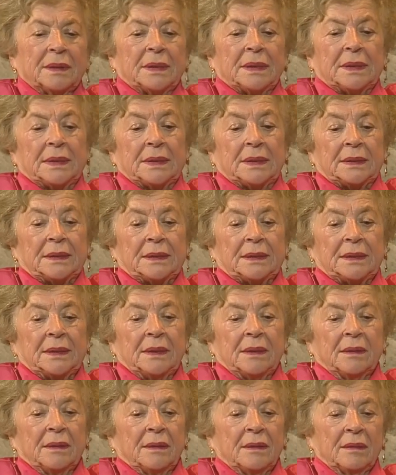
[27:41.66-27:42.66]
And
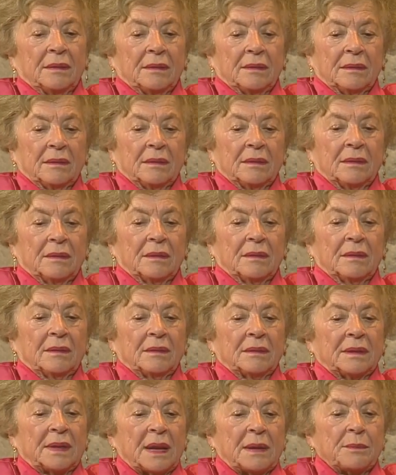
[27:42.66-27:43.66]

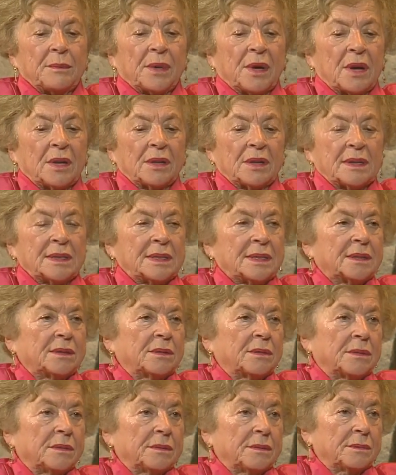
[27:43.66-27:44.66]
they brought us
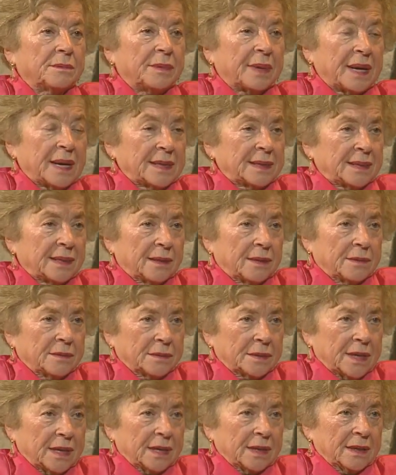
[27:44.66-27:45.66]
to Breslau
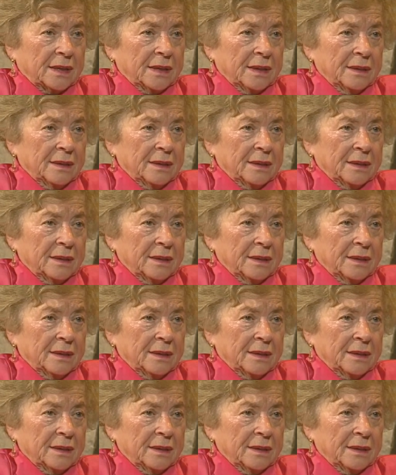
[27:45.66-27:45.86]
there,